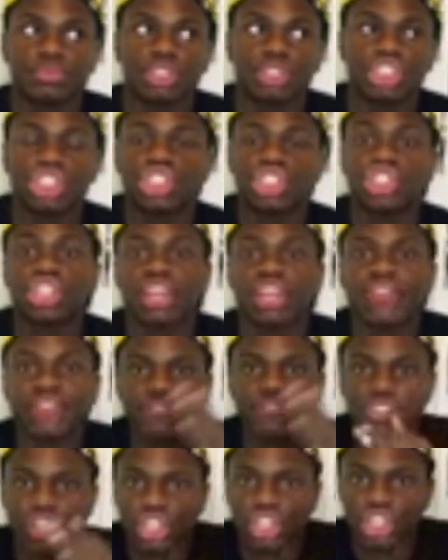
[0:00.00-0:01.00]

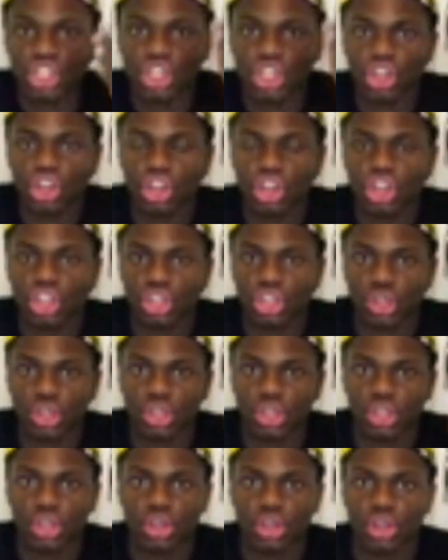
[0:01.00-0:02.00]
shift your
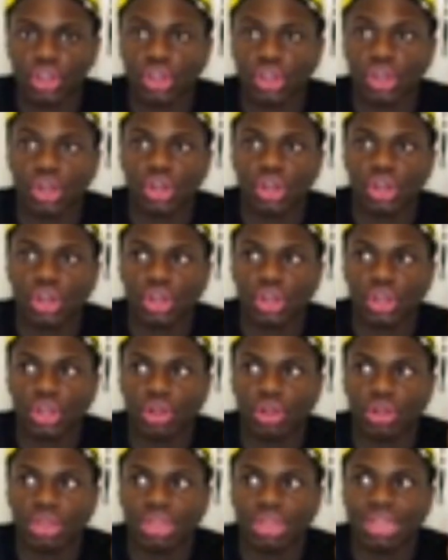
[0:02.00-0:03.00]

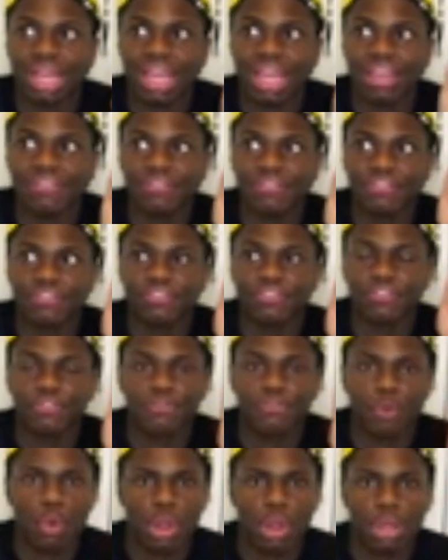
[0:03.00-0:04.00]
life
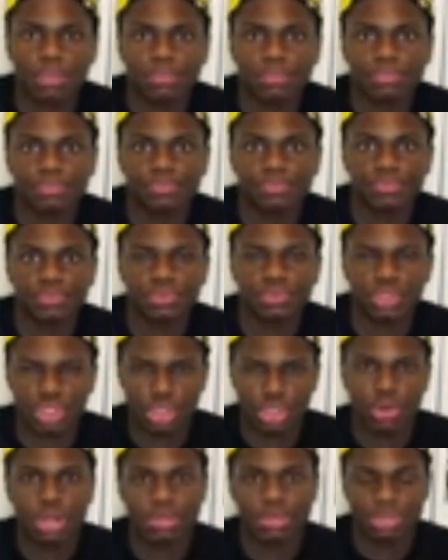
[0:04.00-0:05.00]
form. Do
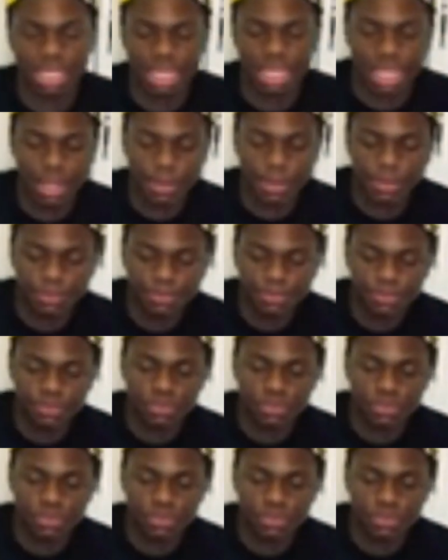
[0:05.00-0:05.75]
you know what I'm saying?